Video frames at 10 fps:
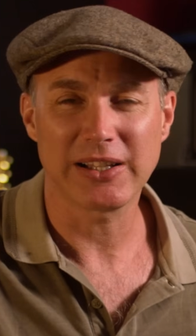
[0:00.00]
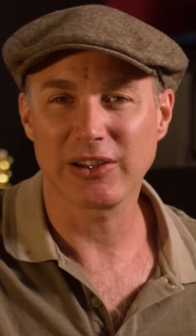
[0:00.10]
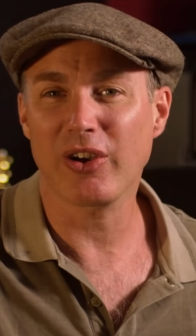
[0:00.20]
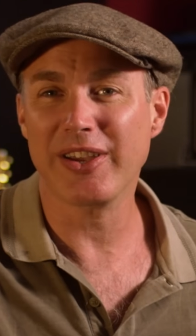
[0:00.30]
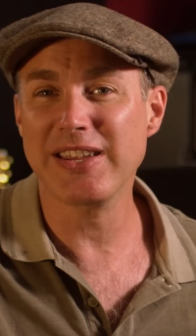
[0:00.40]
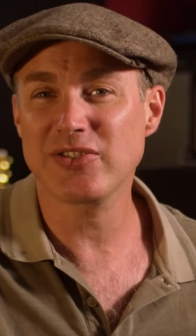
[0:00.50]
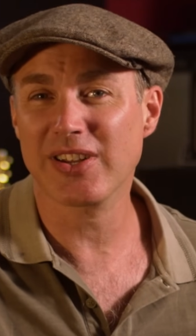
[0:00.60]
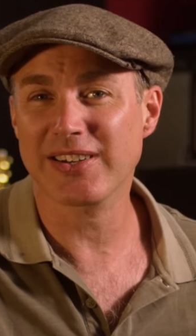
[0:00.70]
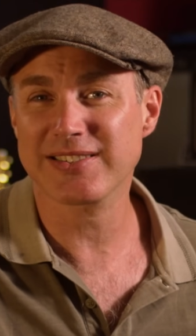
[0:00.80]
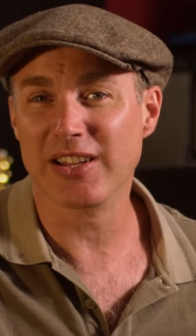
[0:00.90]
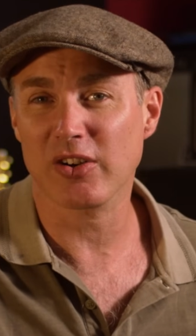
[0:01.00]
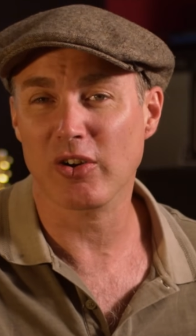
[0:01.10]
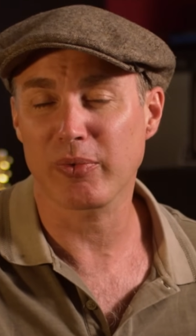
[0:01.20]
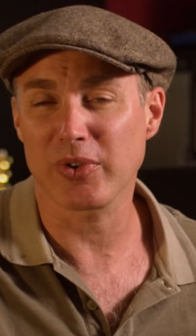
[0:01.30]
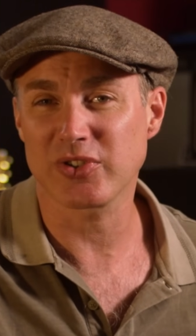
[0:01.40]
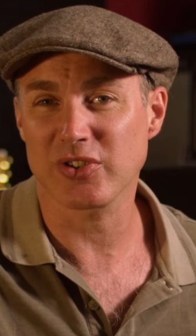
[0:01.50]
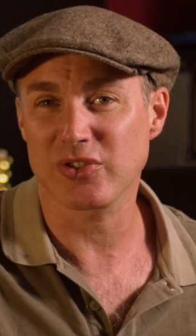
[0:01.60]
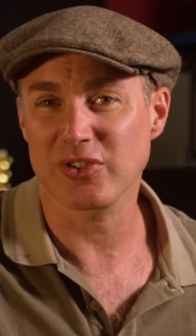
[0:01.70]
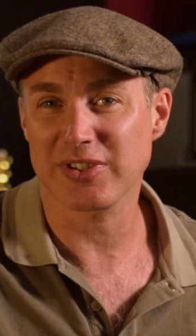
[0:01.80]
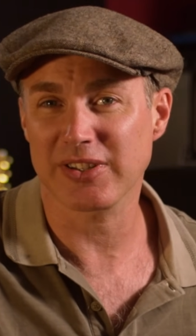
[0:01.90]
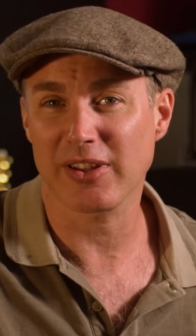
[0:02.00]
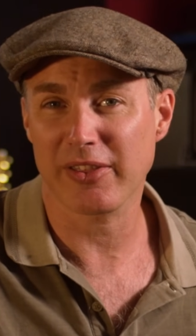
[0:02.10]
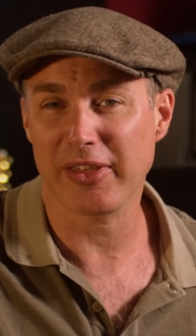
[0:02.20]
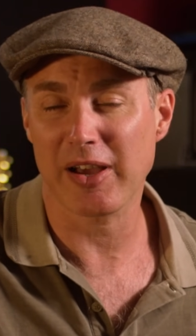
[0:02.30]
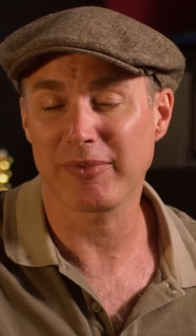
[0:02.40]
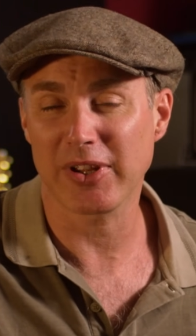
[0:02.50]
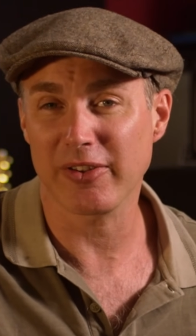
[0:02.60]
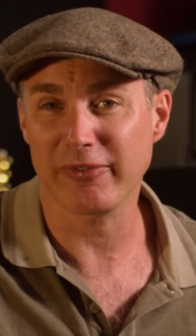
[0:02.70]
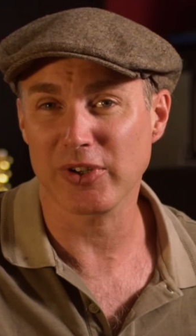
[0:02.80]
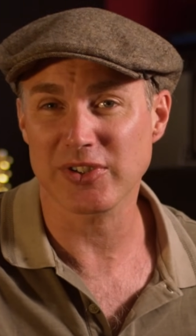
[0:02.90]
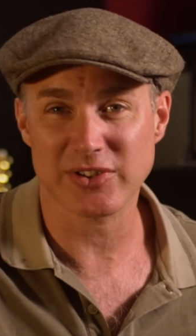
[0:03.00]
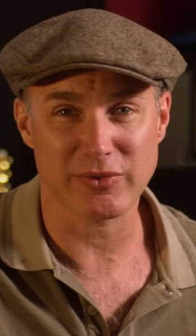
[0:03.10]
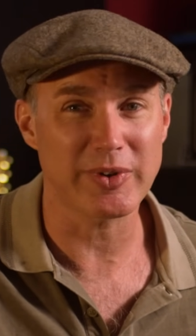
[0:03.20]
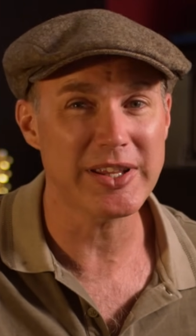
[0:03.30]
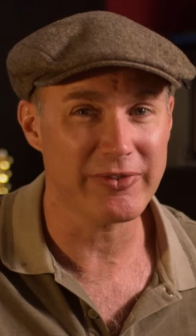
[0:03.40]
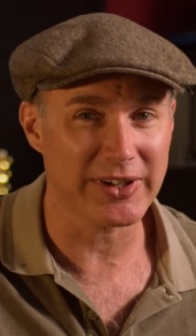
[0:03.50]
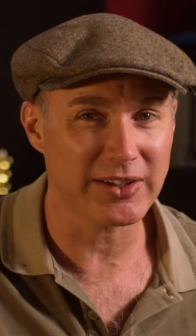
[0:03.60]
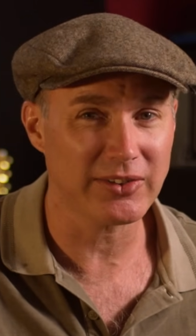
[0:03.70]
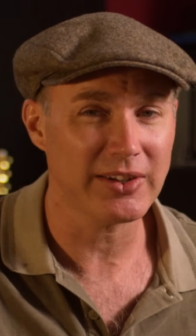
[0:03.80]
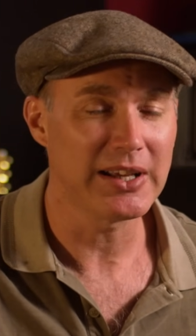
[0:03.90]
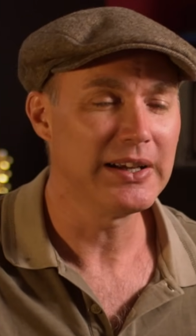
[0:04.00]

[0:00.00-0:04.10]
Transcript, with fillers: A lot easier to start off with just using the thumb and the first three fingers.